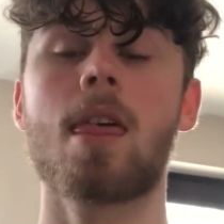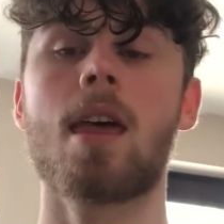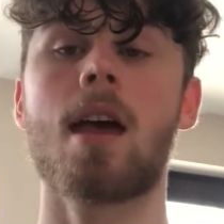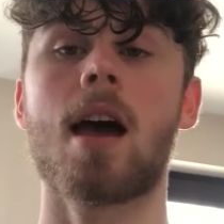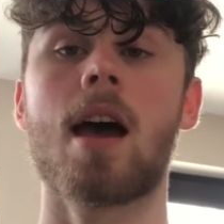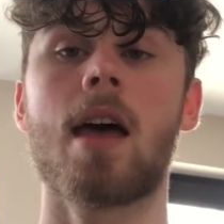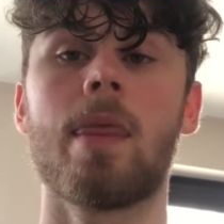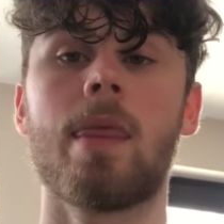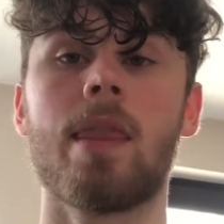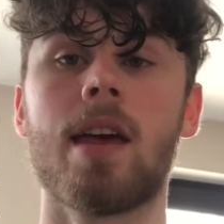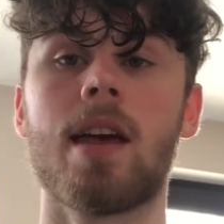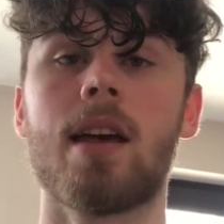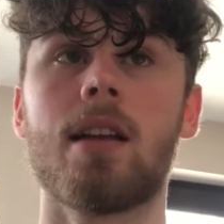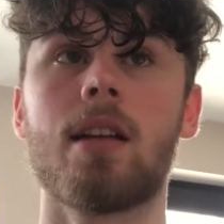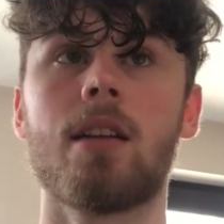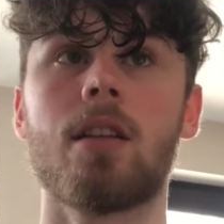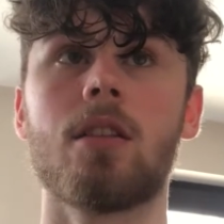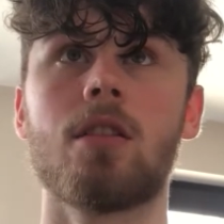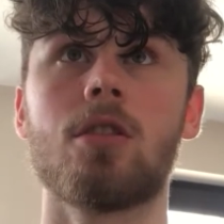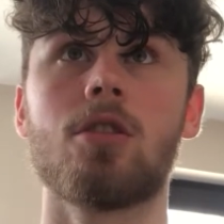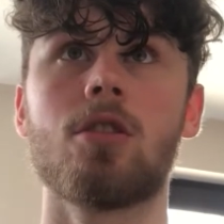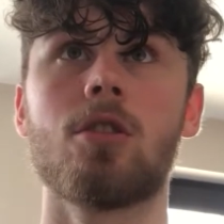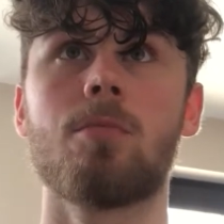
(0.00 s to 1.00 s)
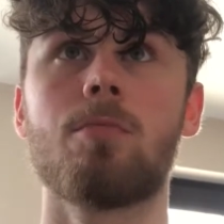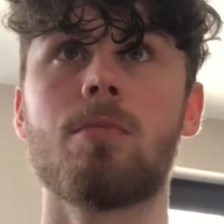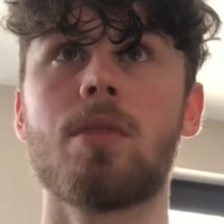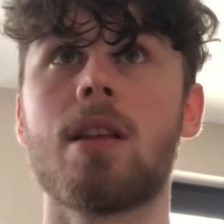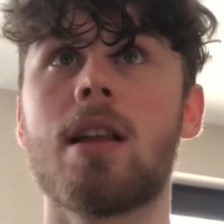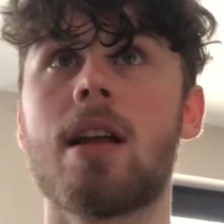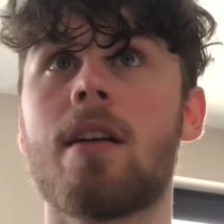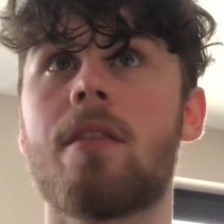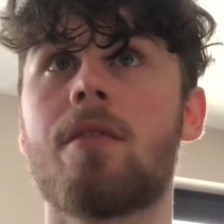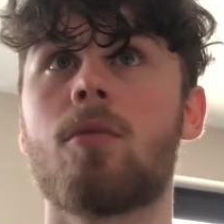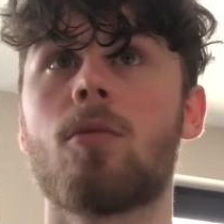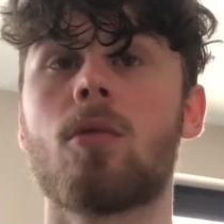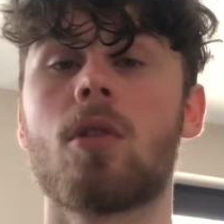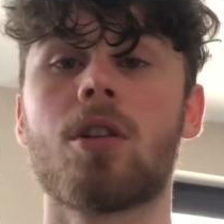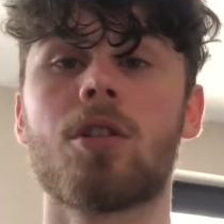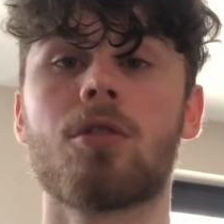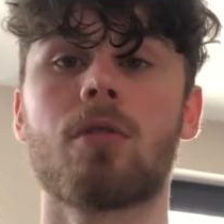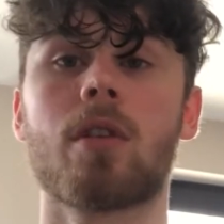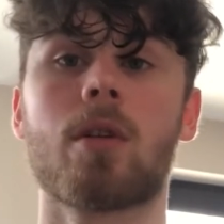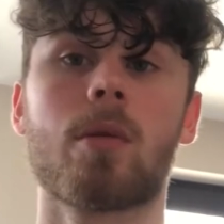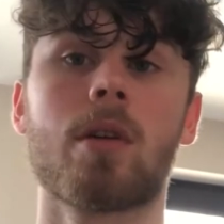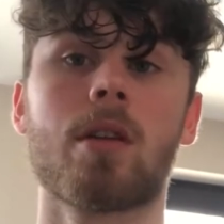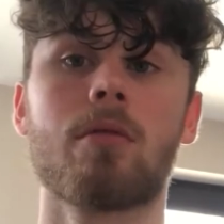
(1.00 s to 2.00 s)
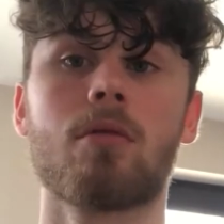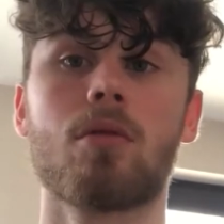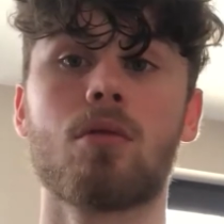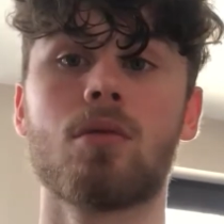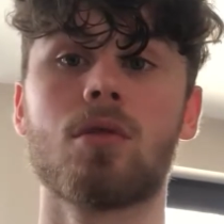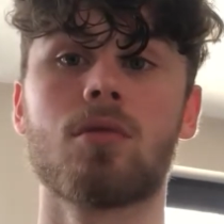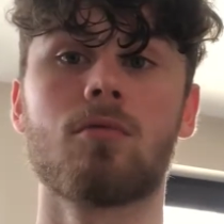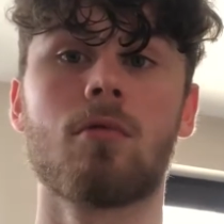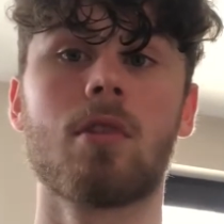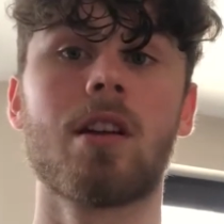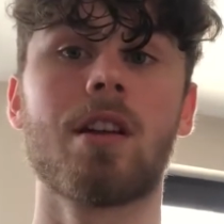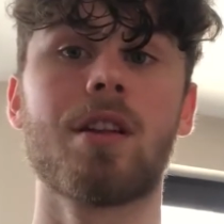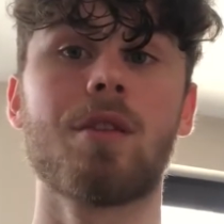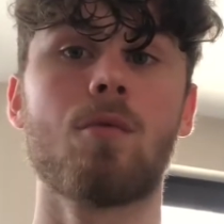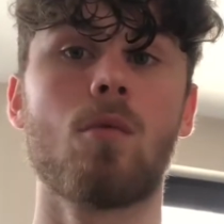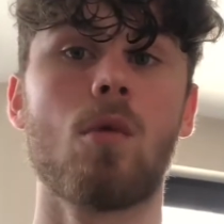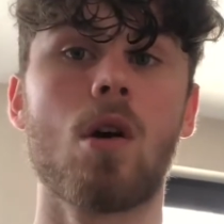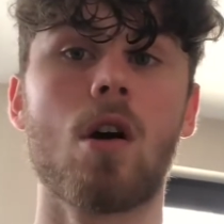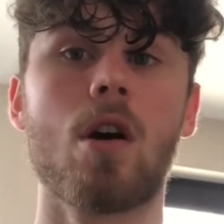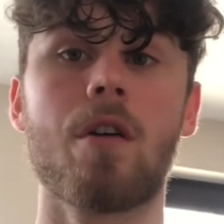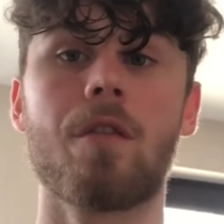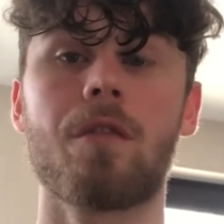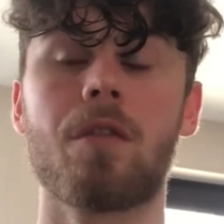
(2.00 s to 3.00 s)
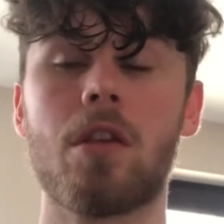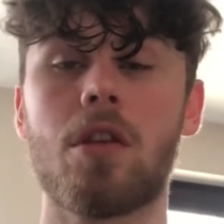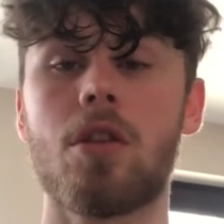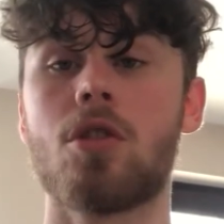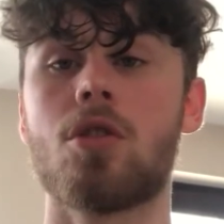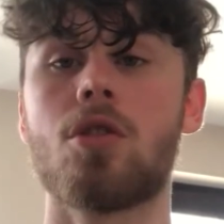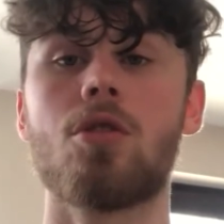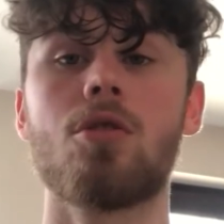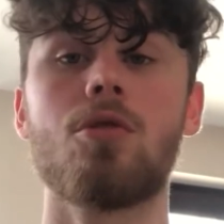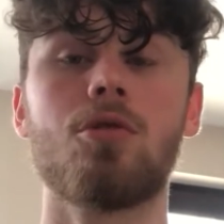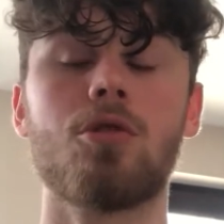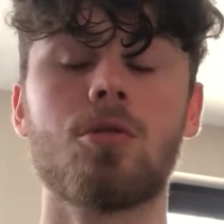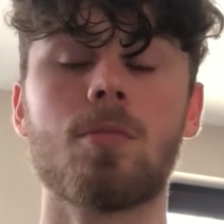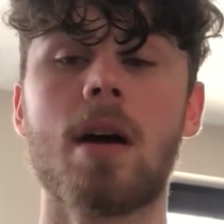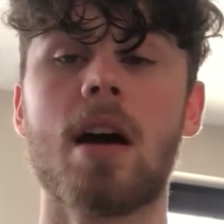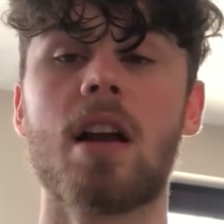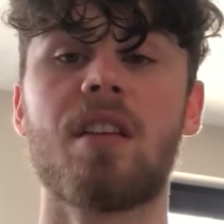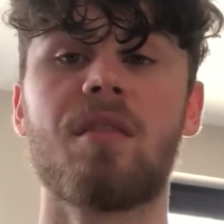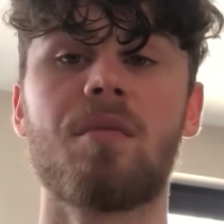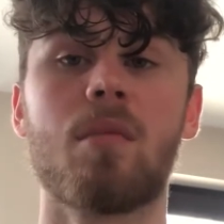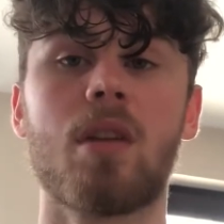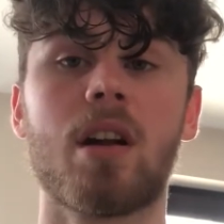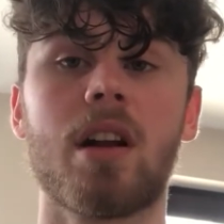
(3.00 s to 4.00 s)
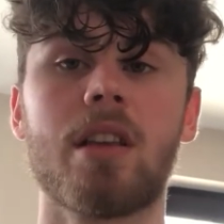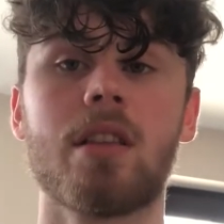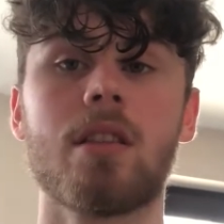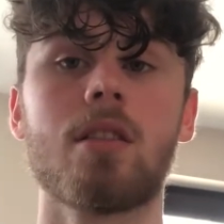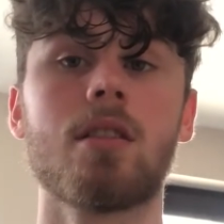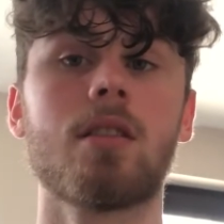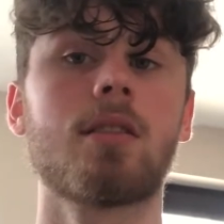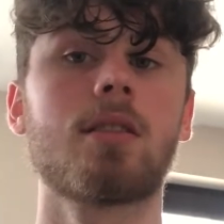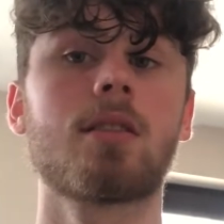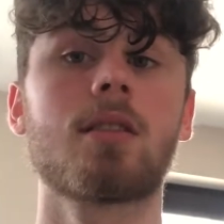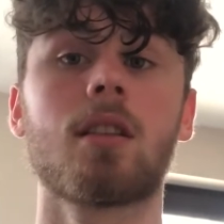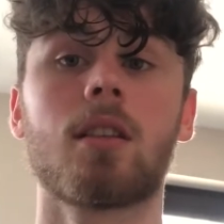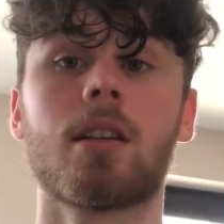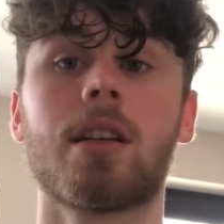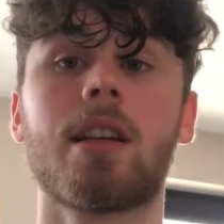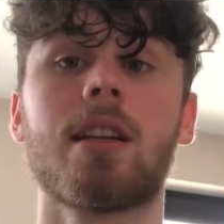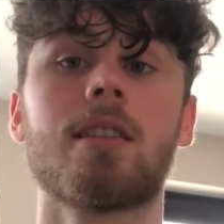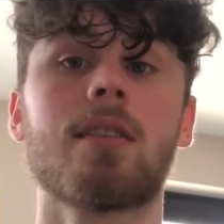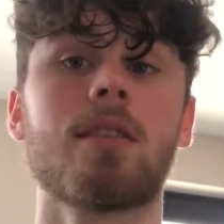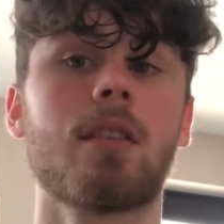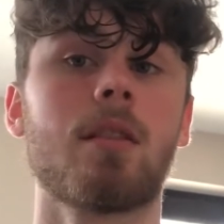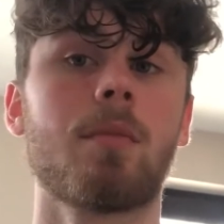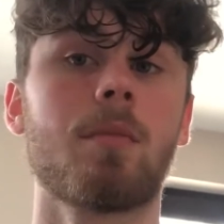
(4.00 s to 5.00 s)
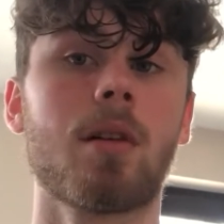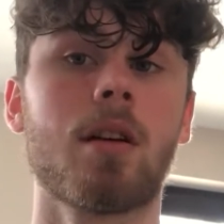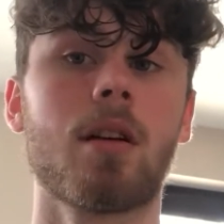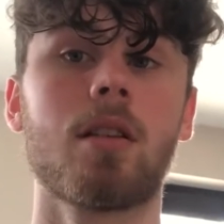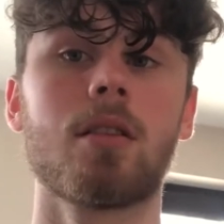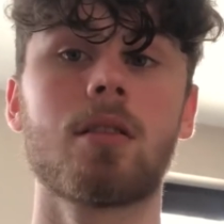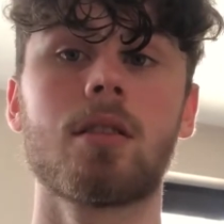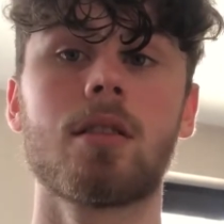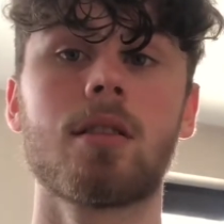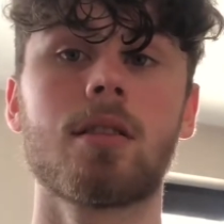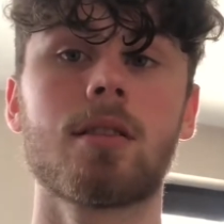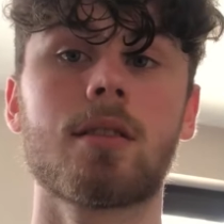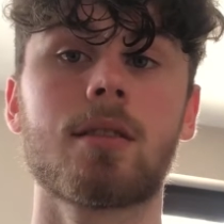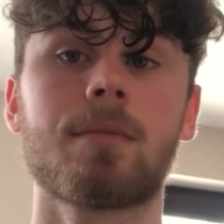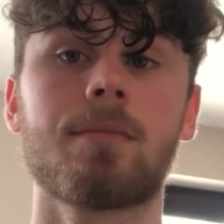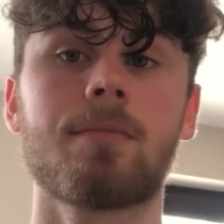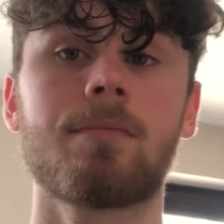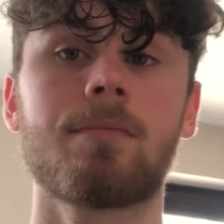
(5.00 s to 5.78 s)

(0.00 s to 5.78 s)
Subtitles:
and then you'd be left wondering whether it was really worth the huge amount of money that you'd sunk into the purchase.